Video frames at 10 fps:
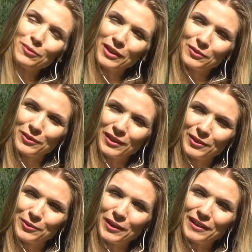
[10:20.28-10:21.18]
that went
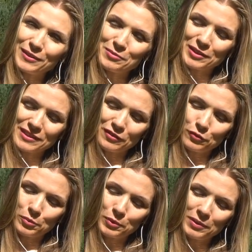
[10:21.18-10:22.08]
very well because
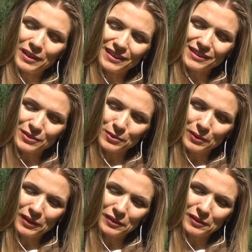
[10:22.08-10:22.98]
I've prepared so
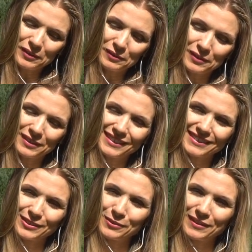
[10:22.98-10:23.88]
well for
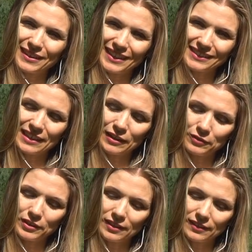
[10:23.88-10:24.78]
this over the last
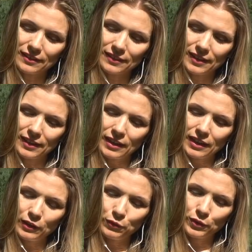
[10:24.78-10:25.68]
half year.
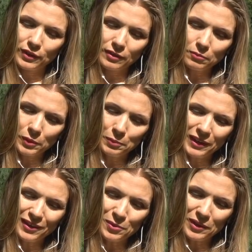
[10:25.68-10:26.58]
If you didn't
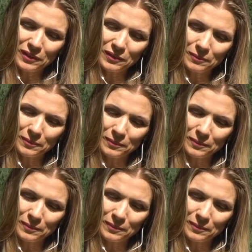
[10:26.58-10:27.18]
prepare well